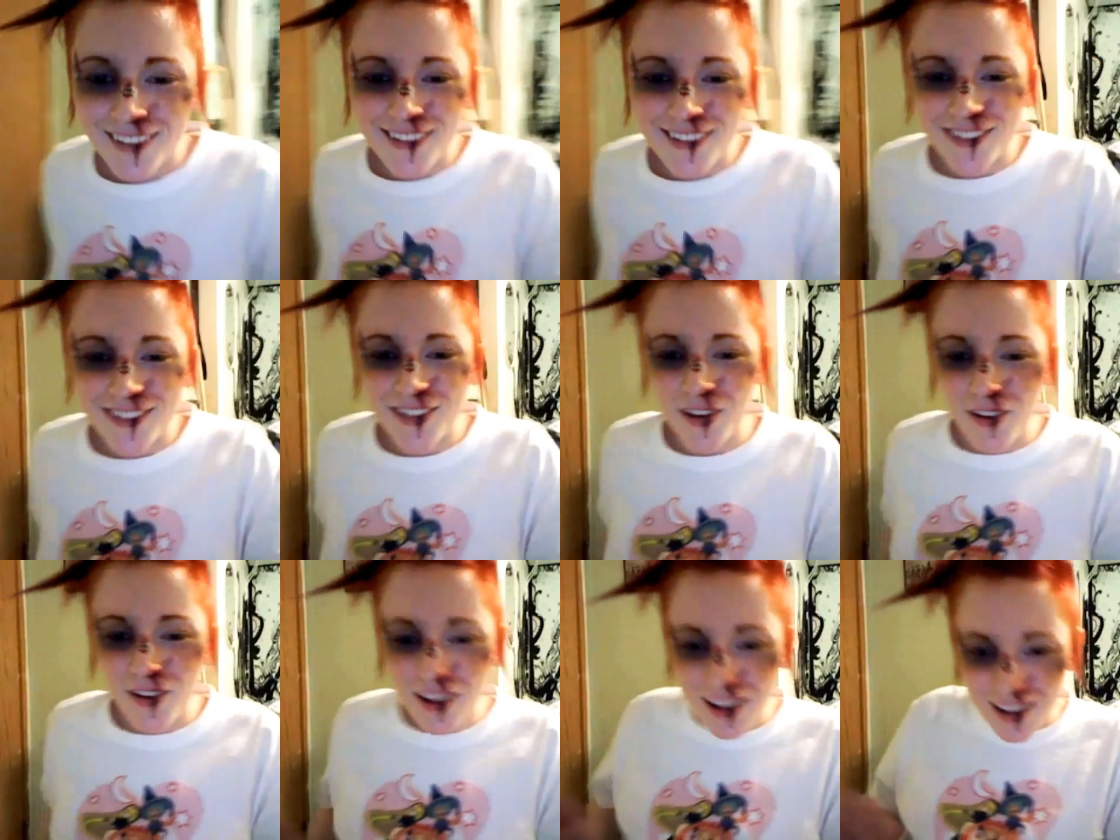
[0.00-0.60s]

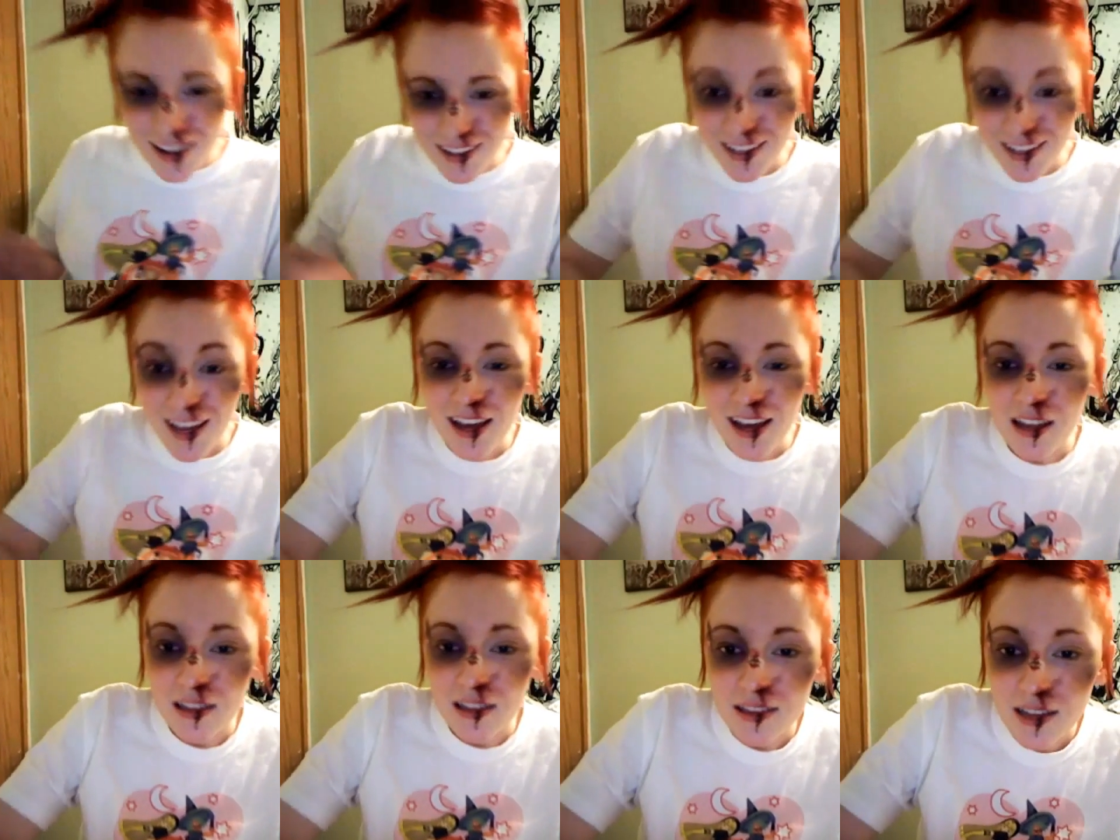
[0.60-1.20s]
So
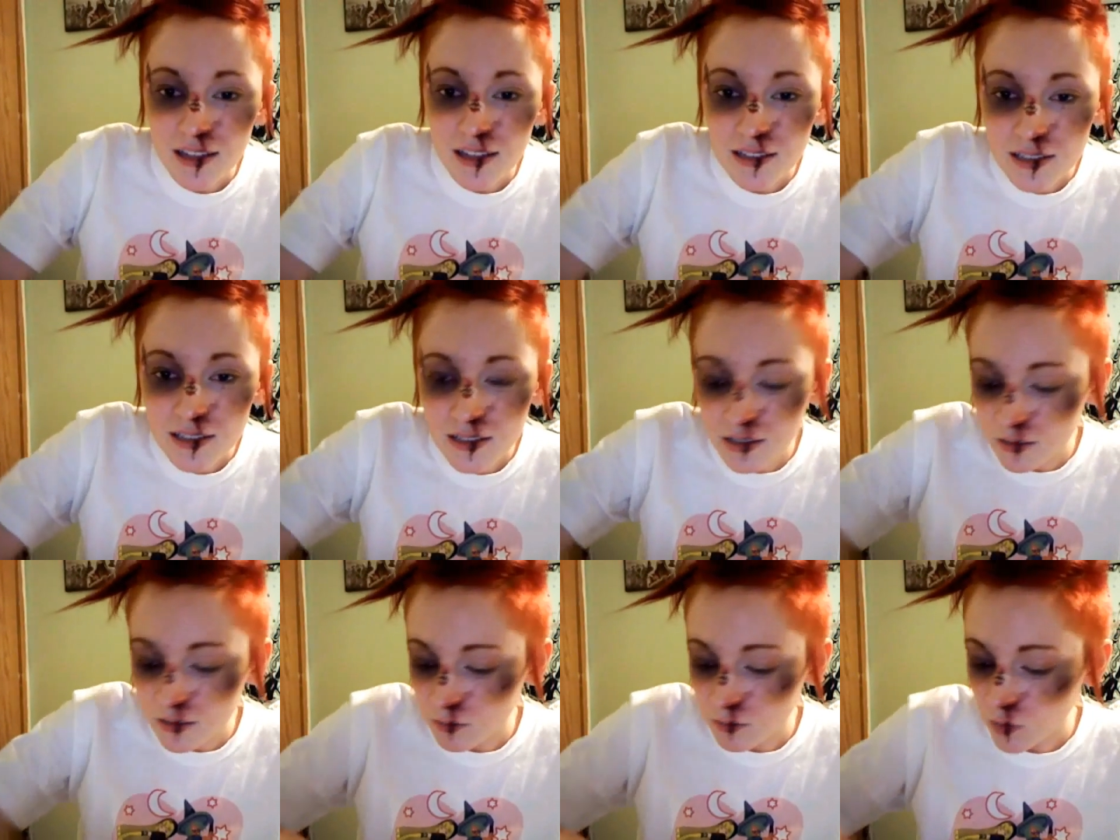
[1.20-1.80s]
yeah,
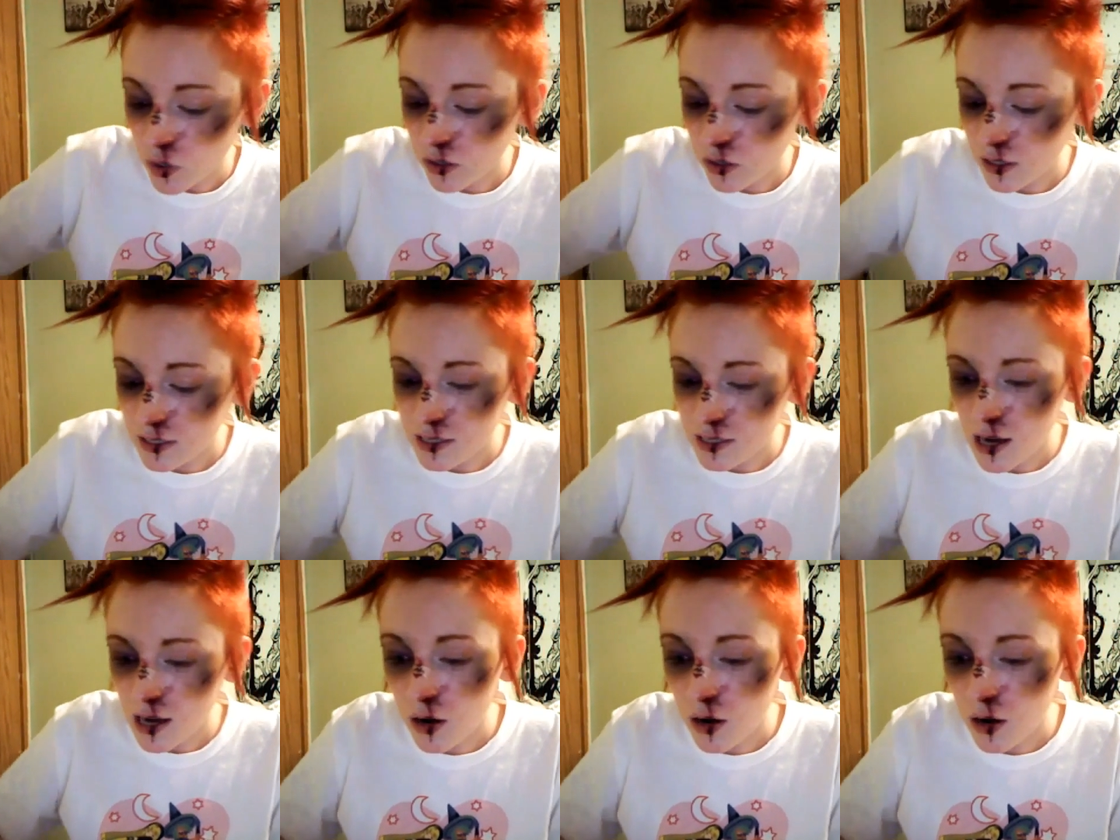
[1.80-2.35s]
that's more or less how